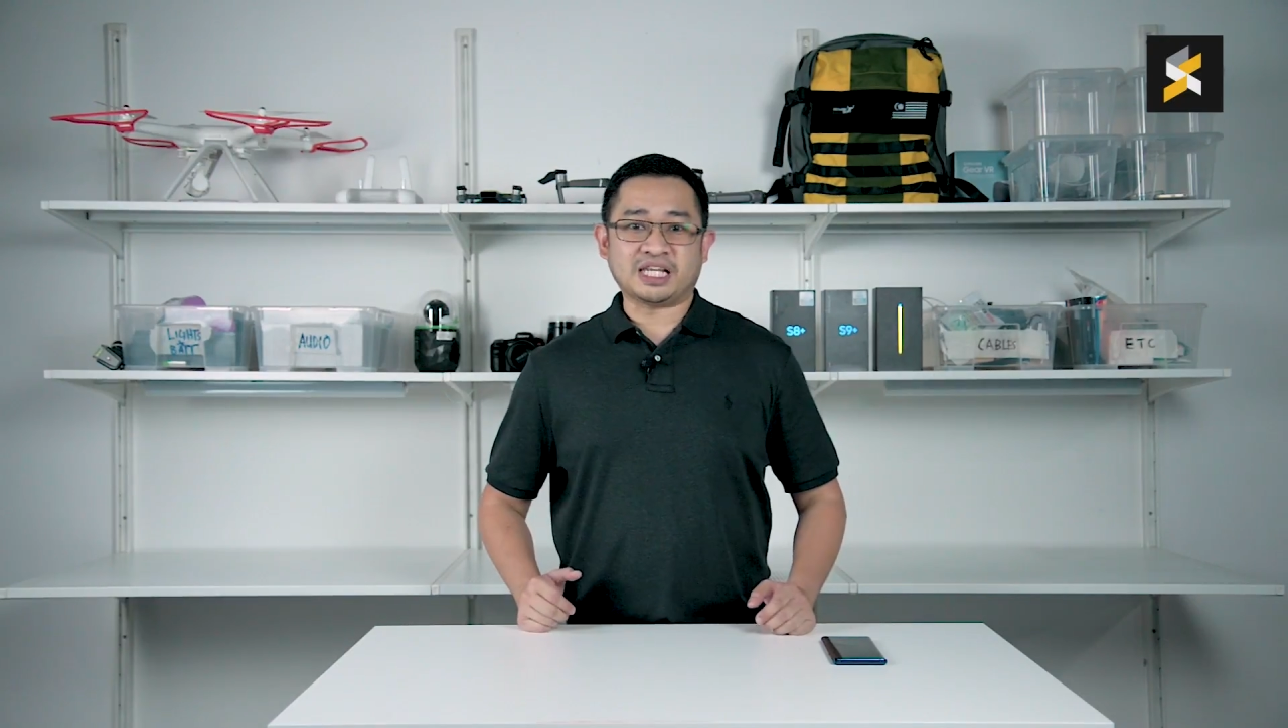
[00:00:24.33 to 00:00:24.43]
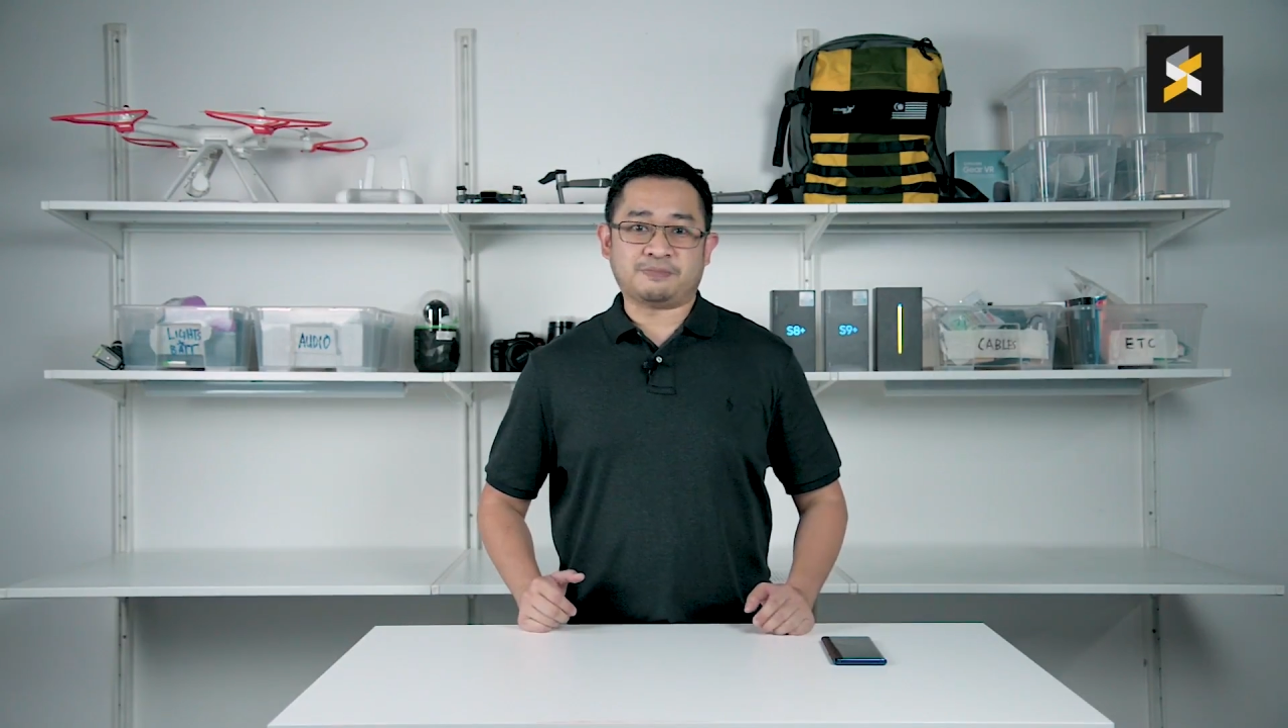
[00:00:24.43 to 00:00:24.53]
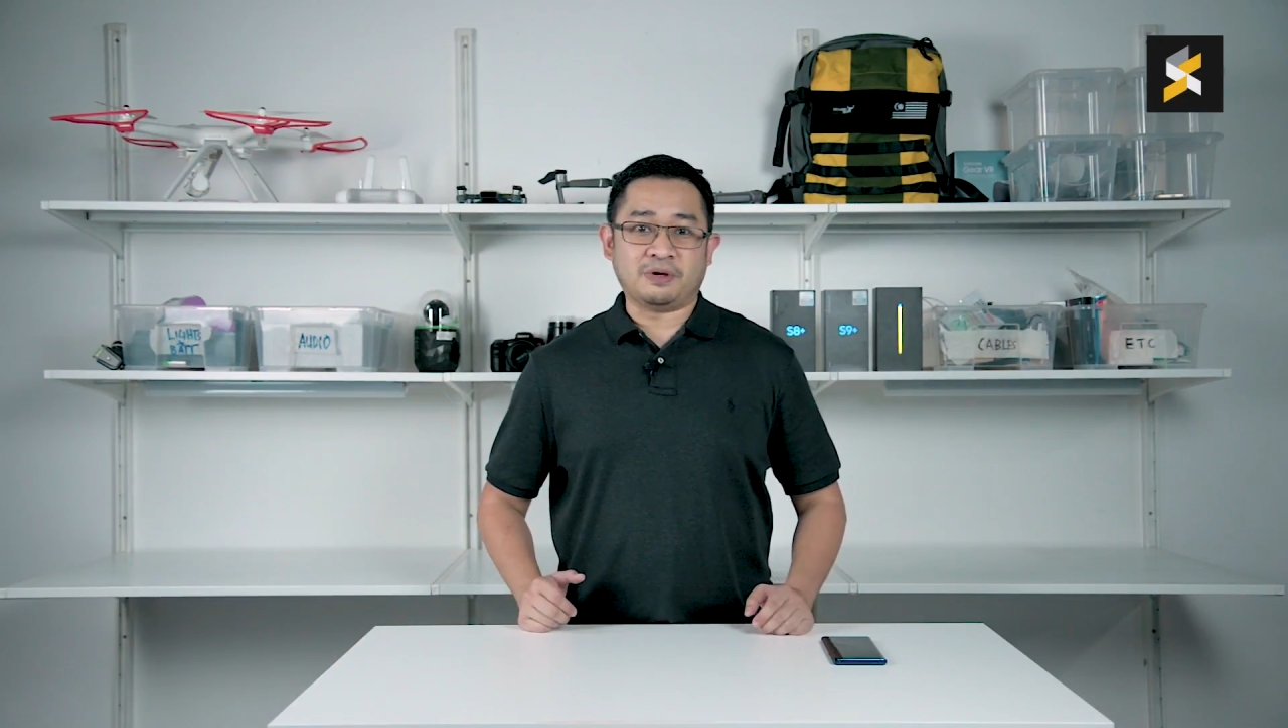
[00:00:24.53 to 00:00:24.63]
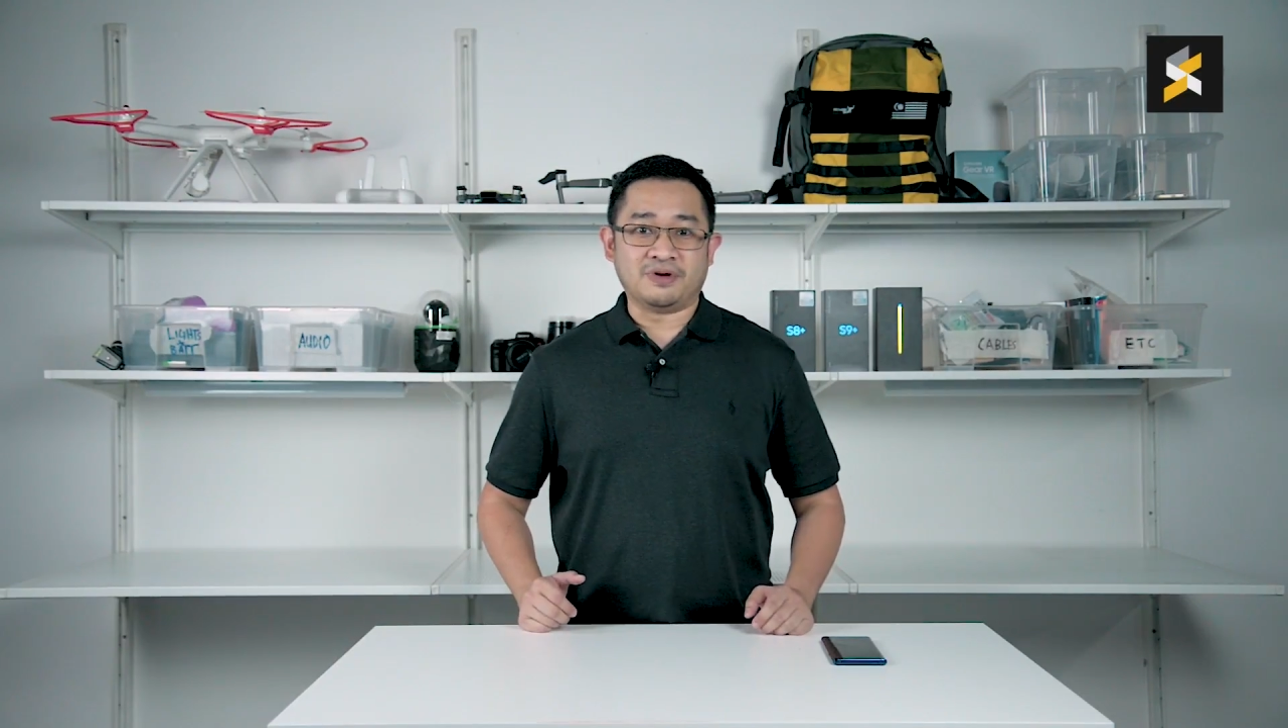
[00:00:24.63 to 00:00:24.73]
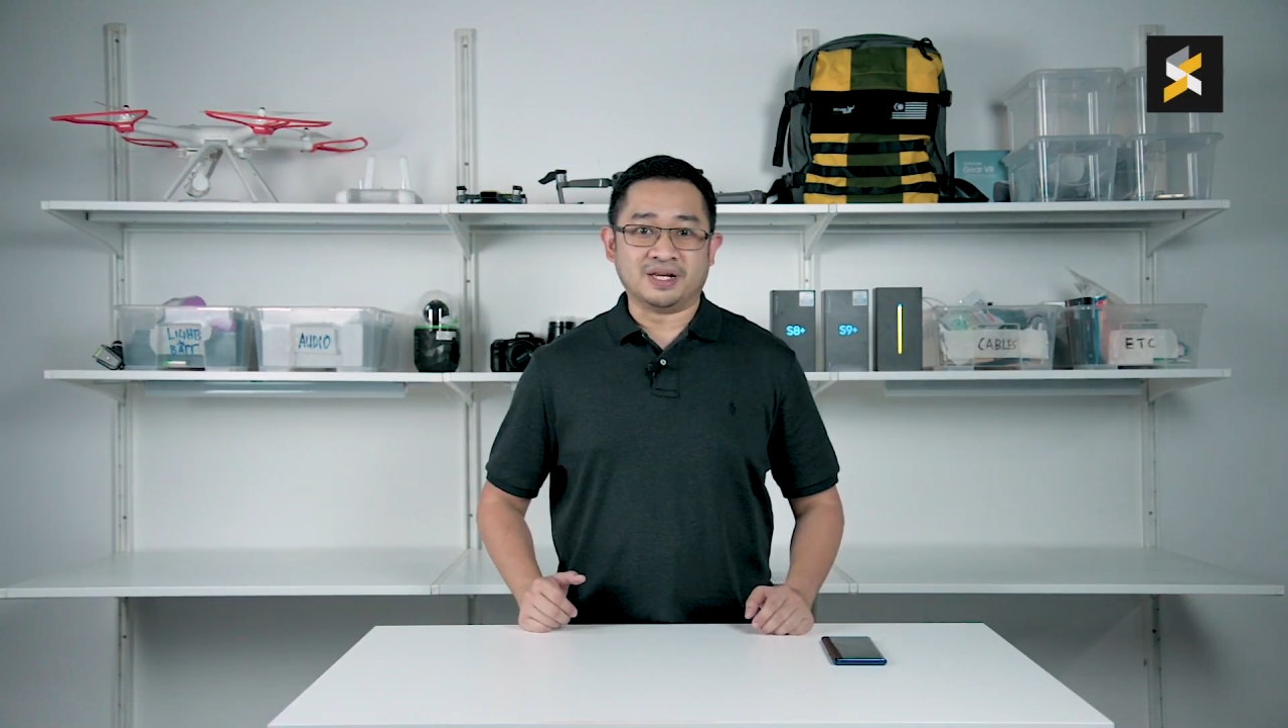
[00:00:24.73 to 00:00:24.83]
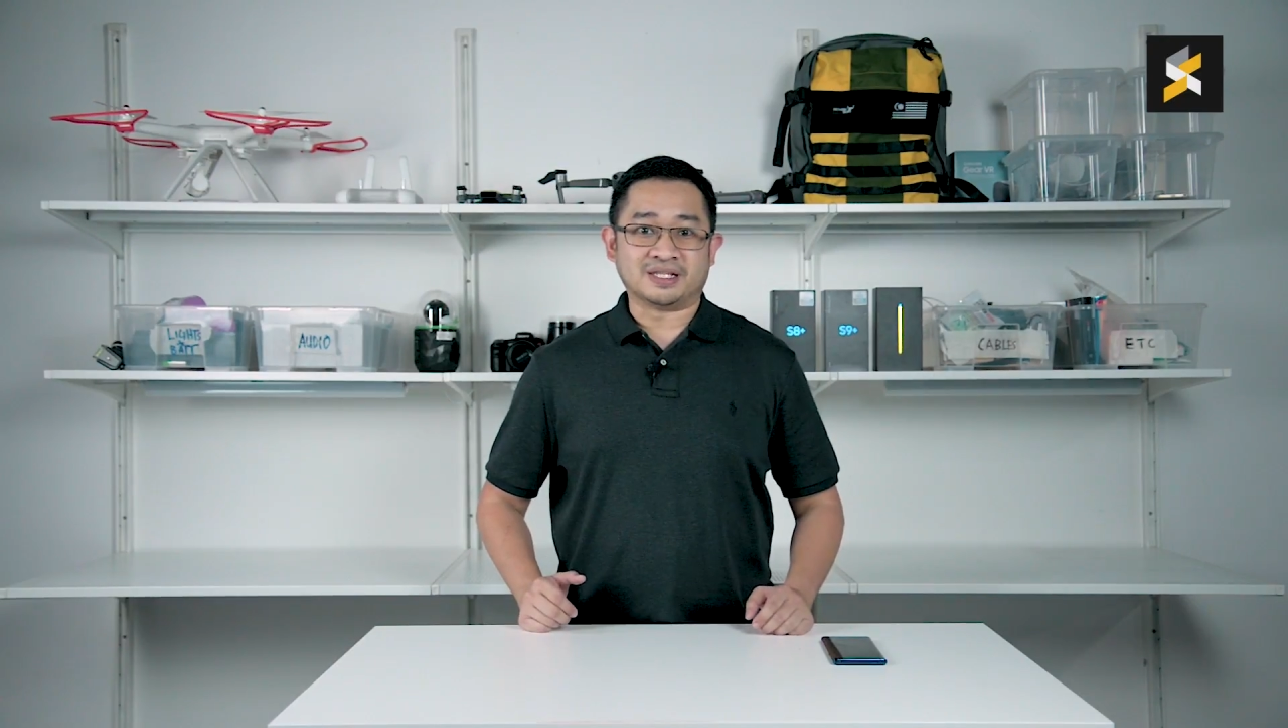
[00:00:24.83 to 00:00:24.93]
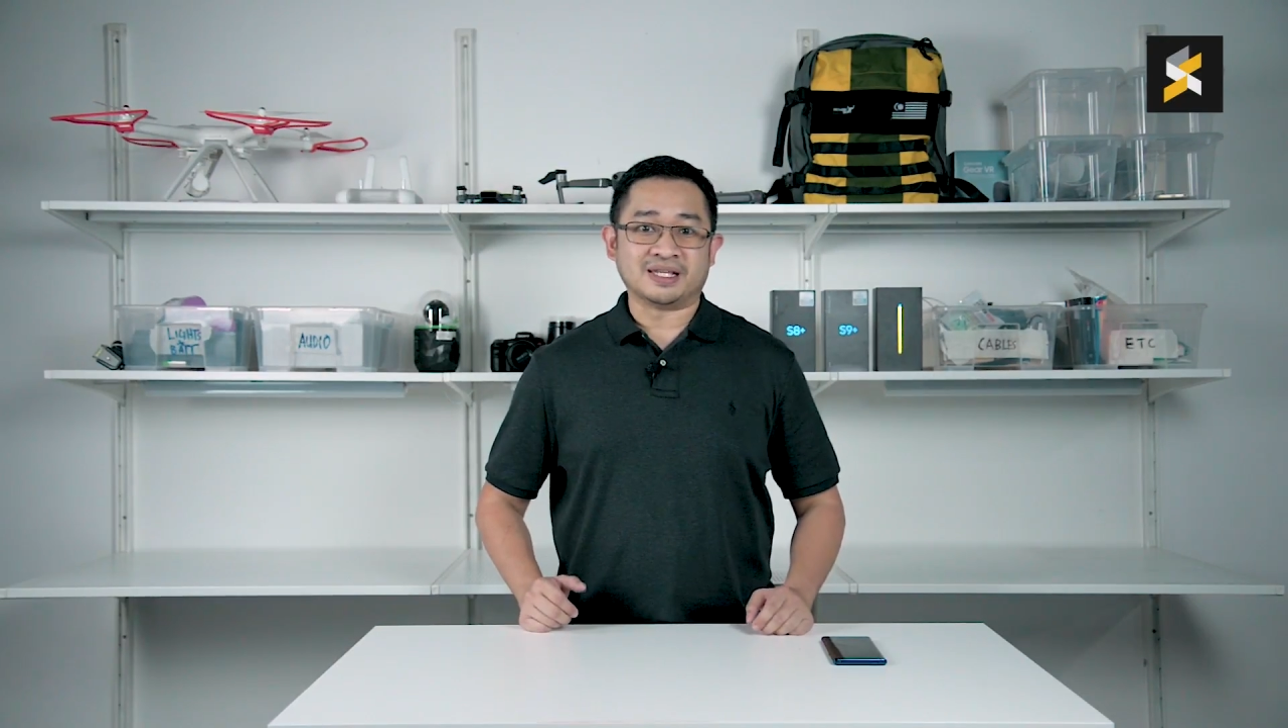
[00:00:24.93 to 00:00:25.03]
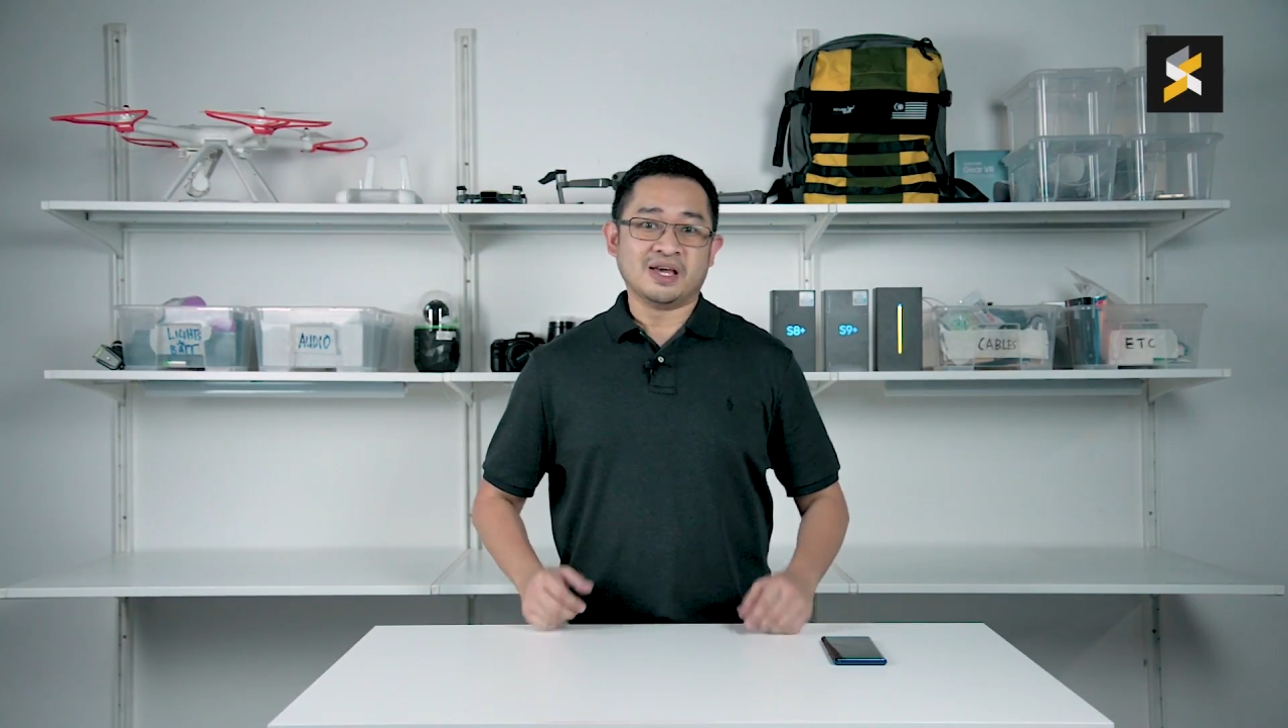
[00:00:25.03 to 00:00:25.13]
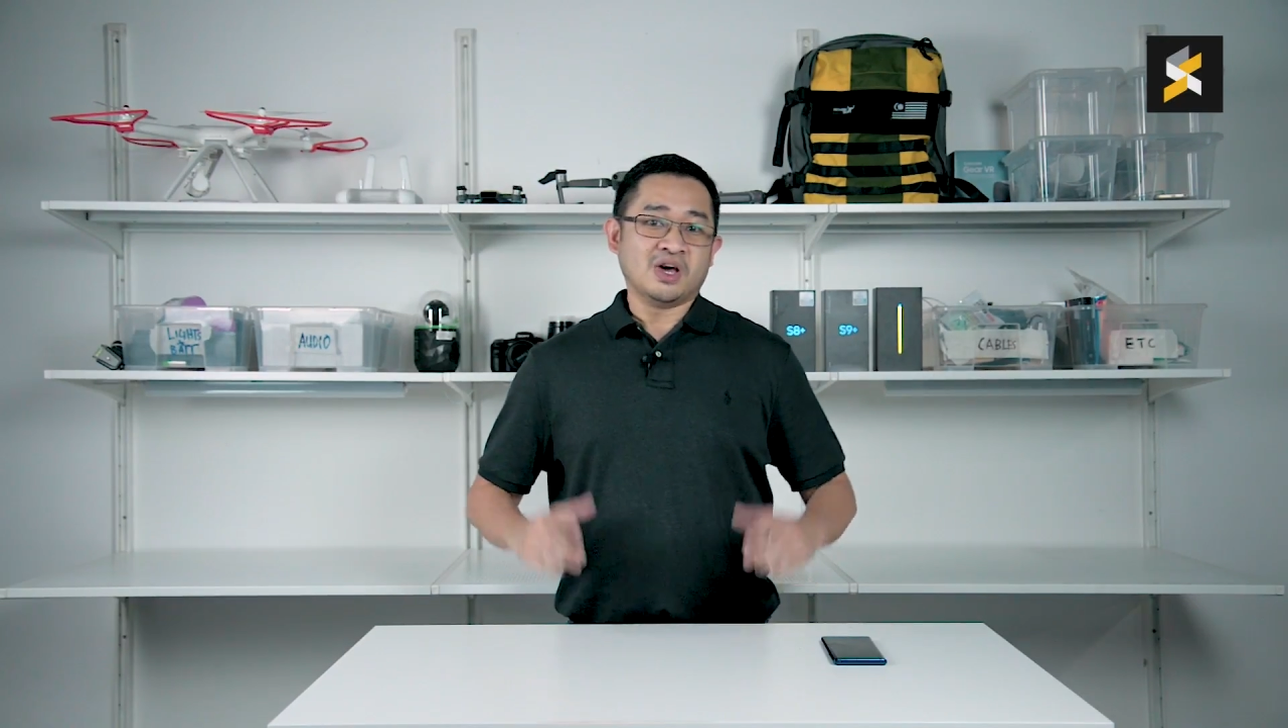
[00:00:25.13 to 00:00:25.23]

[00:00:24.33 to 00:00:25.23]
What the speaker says: experience.